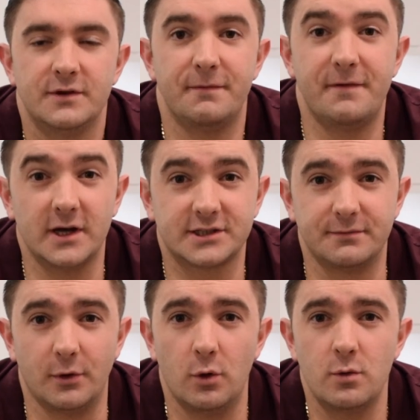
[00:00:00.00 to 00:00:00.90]
So first
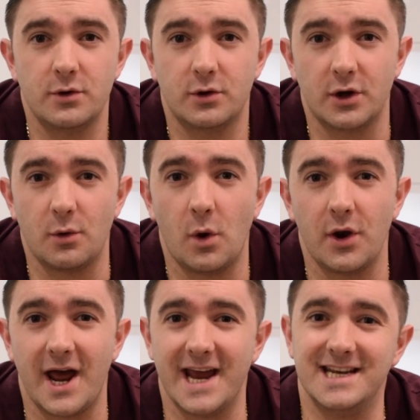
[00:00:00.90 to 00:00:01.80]
of all, you're going to
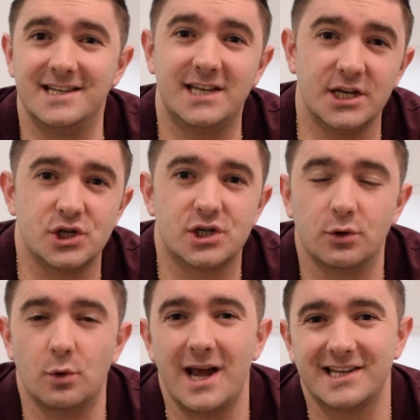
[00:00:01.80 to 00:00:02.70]
want a
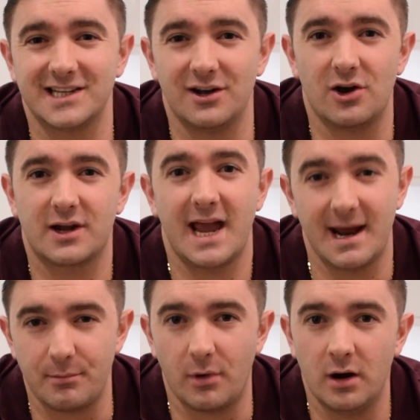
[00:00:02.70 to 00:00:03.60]
digital SLR
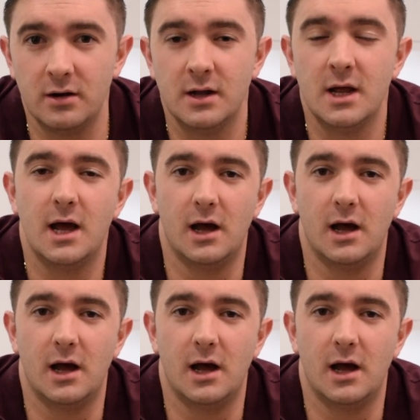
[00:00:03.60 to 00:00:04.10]
camera,